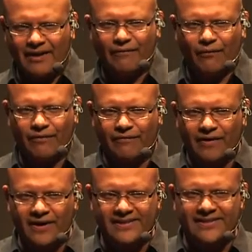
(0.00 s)
that for the
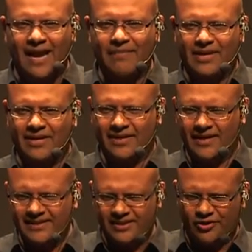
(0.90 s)
first time in
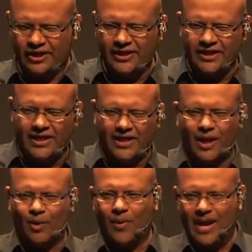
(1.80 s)
history,
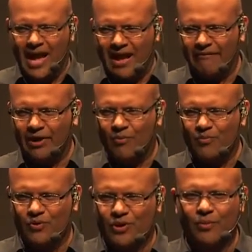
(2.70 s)
we have a
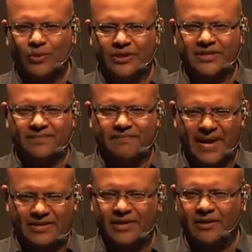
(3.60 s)
computer which is
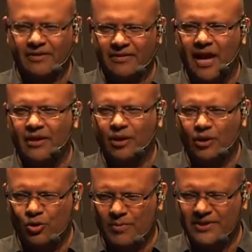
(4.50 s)
better than
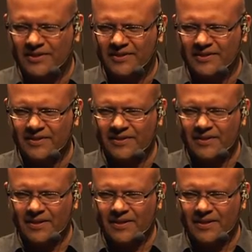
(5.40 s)
humans.